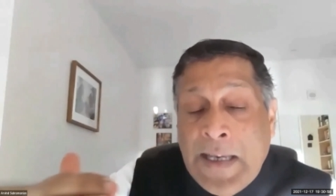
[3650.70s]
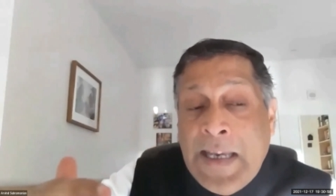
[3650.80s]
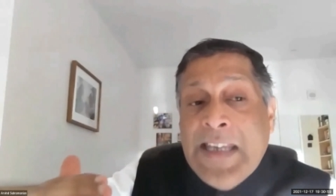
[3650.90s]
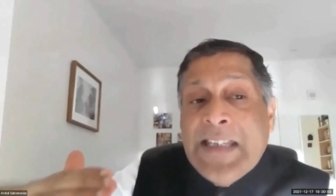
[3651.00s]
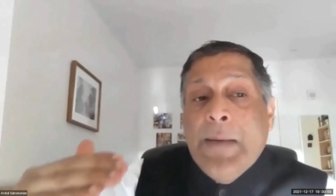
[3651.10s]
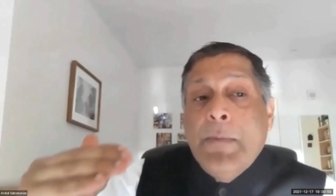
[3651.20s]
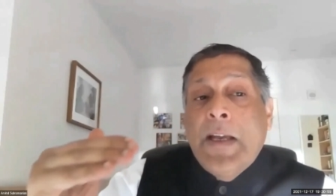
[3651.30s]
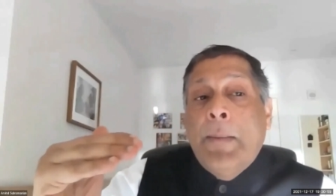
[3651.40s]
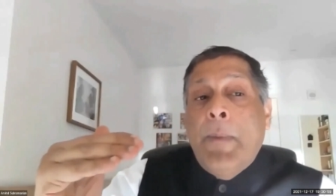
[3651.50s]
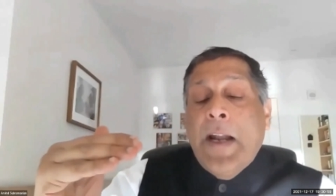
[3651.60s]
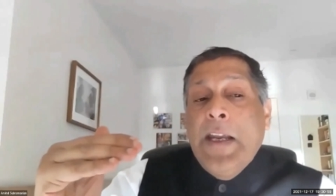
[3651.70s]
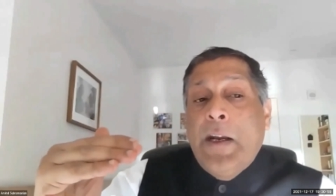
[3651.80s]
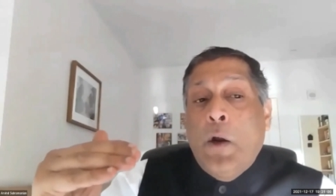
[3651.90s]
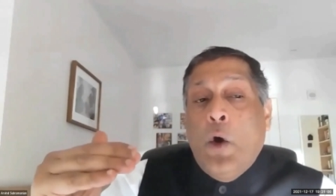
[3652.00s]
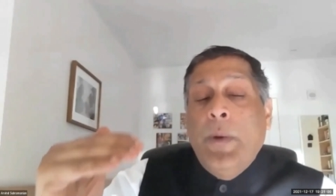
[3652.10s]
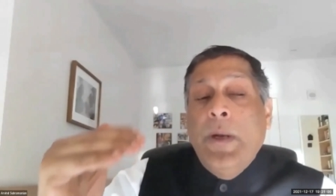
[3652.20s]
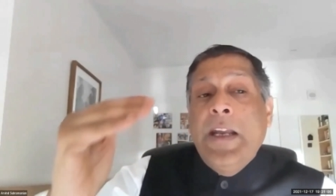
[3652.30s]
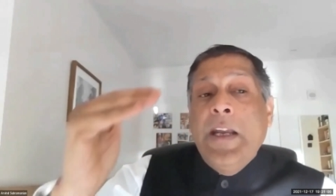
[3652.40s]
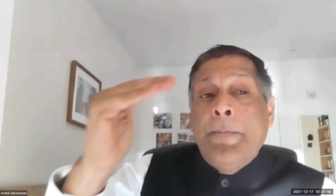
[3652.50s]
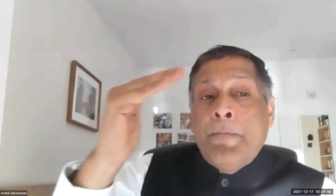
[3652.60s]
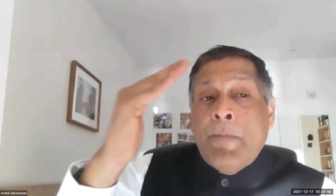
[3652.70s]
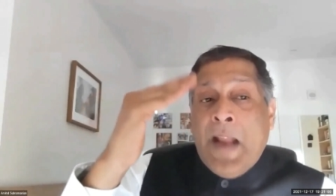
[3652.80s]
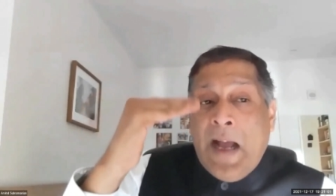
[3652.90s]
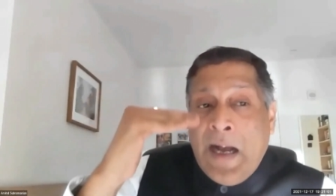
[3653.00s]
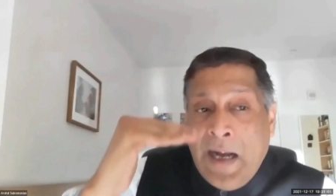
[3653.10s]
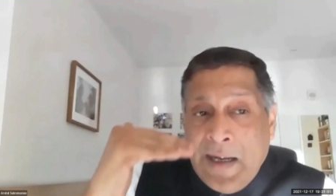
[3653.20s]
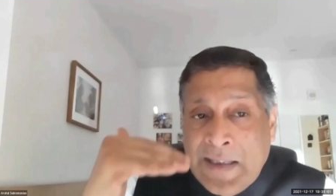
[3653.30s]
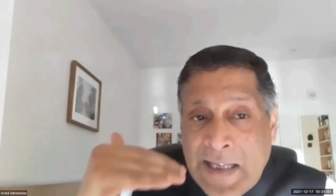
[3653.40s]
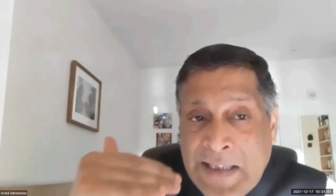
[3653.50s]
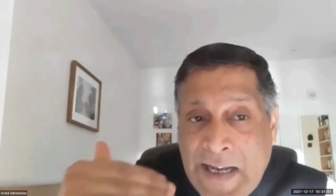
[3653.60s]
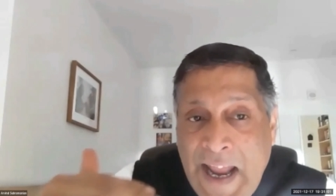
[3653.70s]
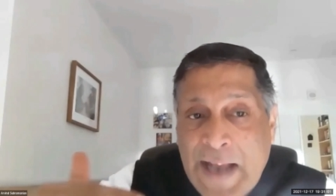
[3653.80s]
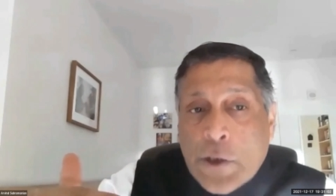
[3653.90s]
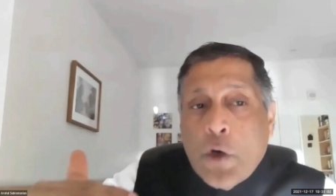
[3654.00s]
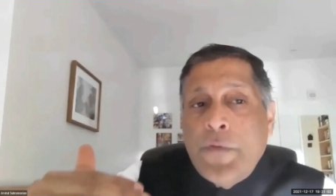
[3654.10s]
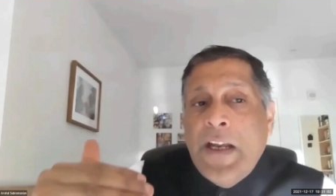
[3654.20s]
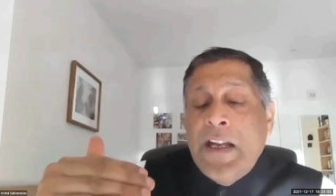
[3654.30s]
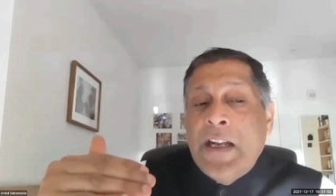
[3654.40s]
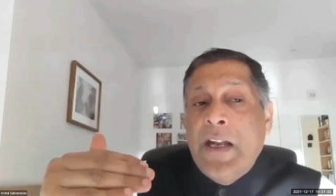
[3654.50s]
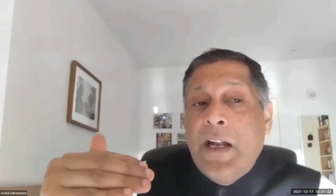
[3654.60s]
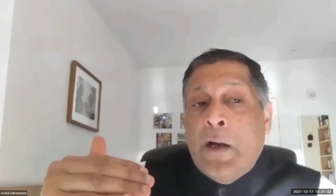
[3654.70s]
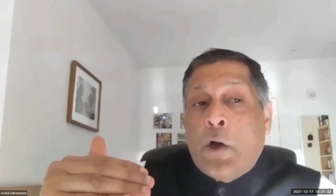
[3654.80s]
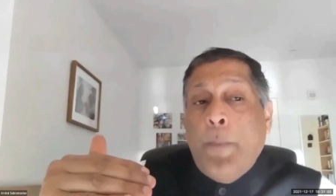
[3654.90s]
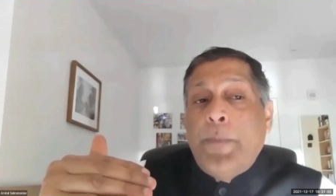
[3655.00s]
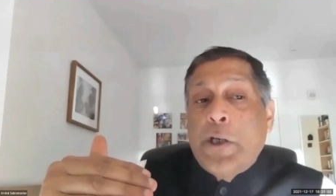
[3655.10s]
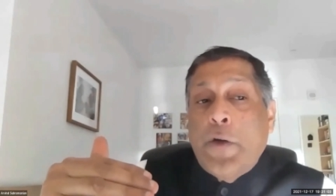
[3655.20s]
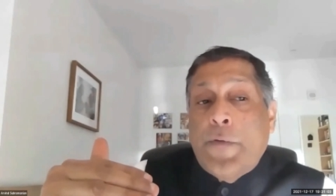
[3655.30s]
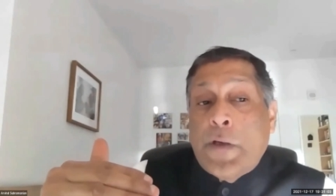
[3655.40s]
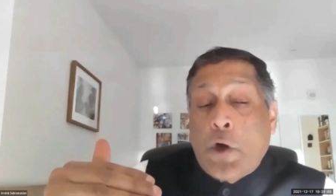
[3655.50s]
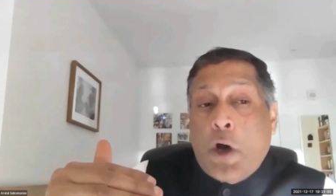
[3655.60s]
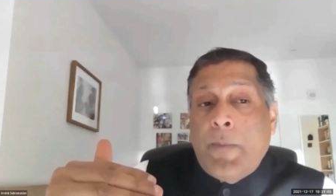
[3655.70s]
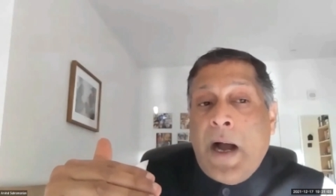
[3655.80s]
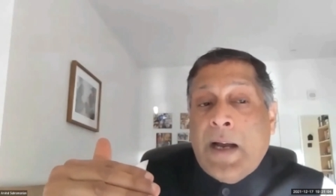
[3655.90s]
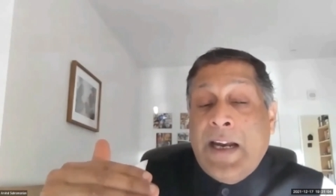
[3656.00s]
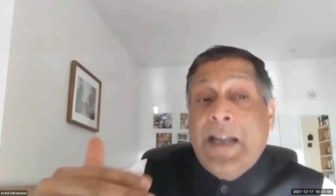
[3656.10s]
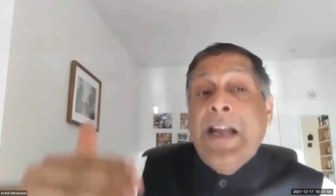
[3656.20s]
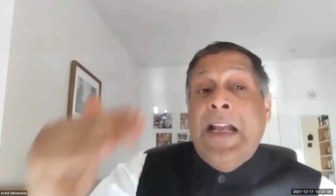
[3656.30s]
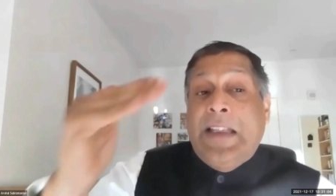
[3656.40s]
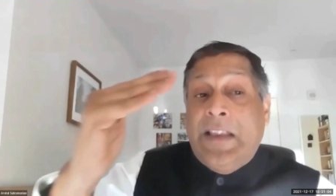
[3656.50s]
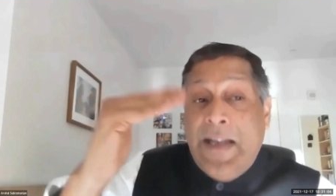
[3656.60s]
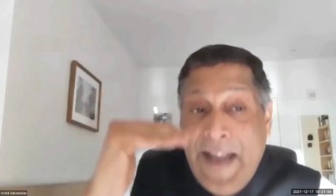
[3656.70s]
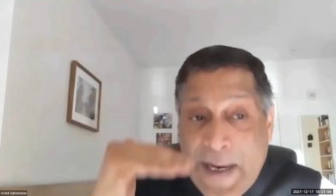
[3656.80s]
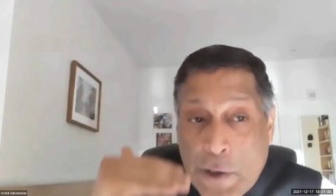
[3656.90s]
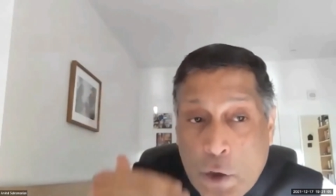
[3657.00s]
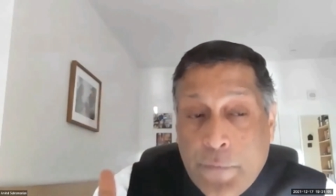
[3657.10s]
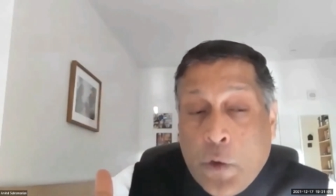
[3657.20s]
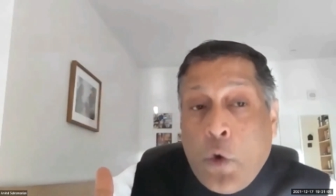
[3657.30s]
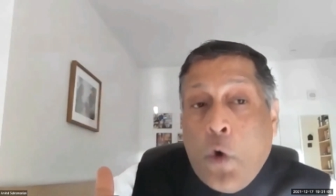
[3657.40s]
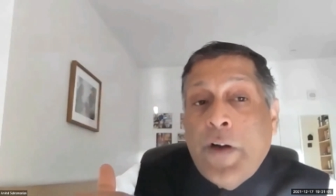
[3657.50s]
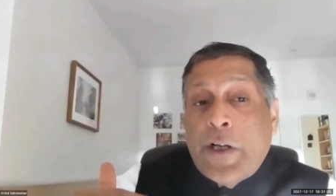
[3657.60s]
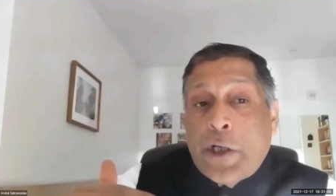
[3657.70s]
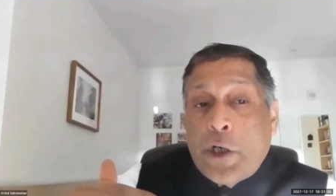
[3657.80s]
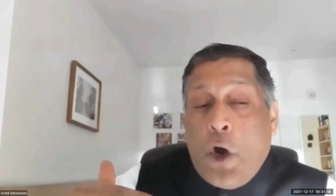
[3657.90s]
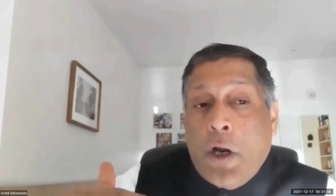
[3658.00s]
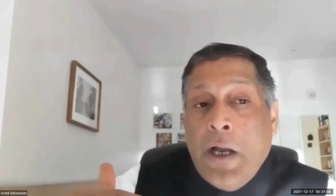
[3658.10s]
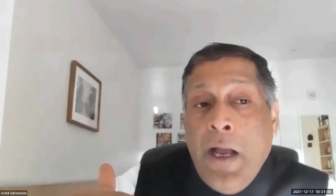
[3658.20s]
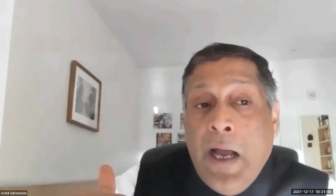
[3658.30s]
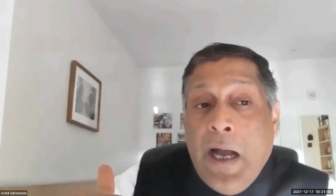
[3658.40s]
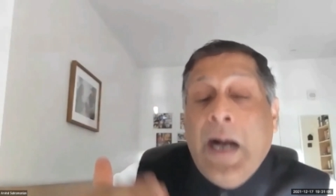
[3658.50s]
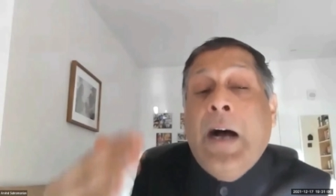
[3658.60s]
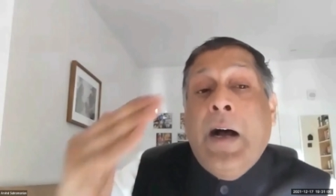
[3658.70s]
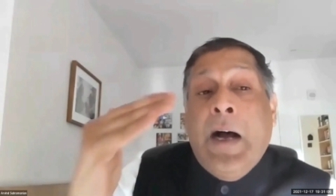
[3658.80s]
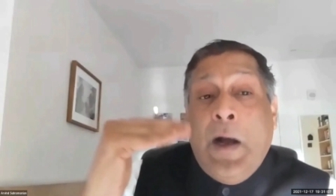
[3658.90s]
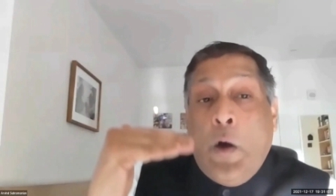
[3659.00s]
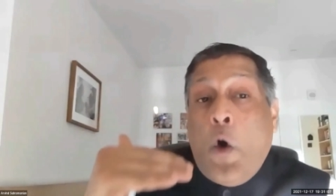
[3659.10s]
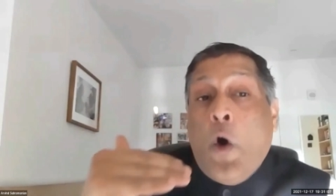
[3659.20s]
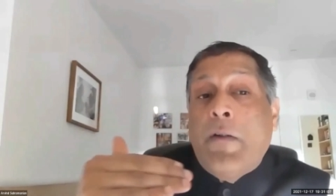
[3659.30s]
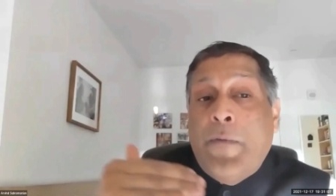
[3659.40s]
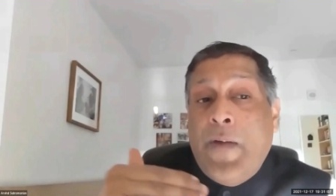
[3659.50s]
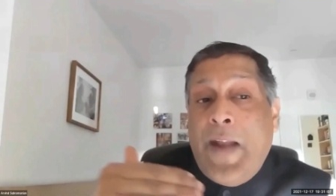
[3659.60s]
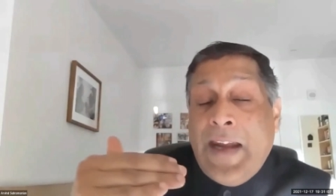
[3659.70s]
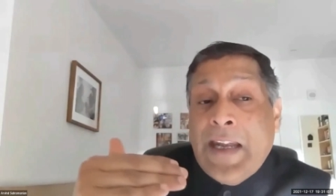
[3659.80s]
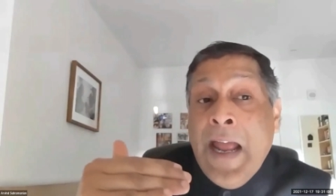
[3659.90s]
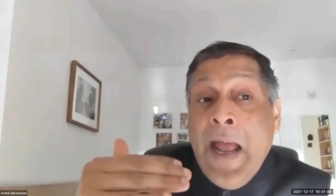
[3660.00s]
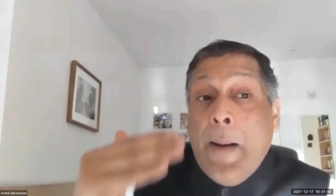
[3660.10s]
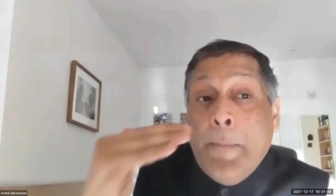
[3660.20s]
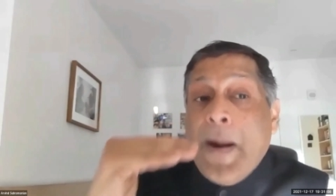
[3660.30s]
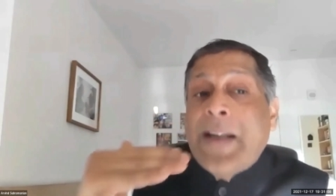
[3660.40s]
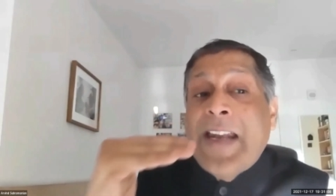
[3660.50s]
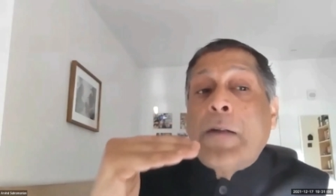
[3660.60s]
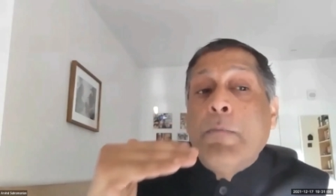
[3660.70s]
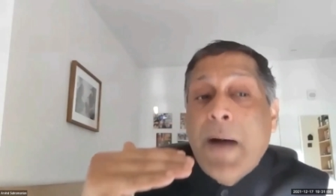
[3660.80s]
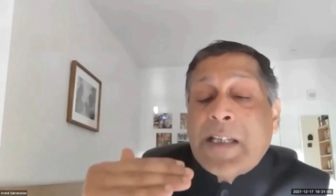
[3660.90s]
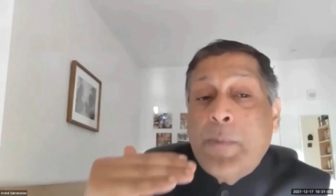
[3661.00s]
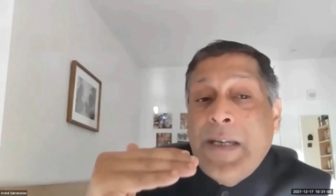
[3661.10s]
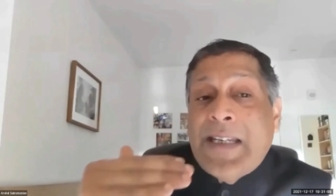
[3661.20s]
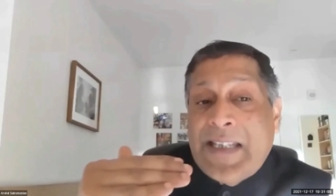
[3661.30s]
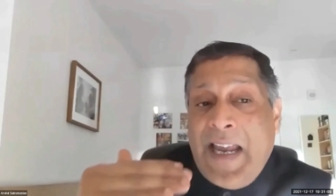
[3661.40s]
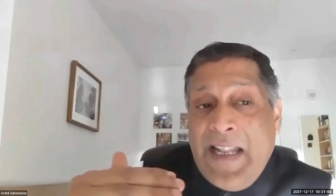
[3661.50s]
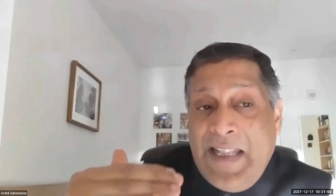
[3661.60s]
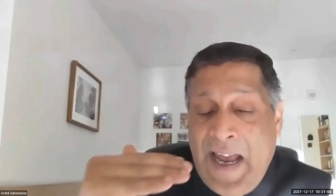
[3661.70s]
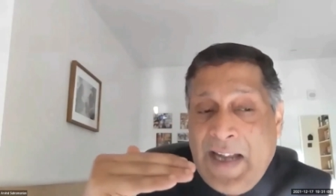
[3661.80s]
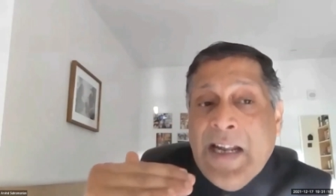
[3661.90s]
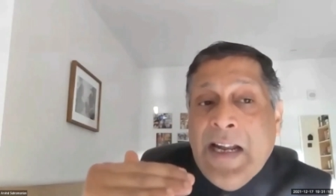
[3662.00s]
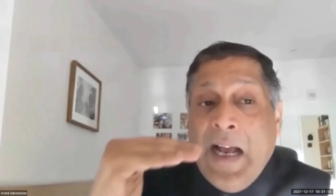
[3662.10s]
easy money globally. The nature of the Indian composition of the stock market, the nature of the COVID shock, all reflect. But it must be said that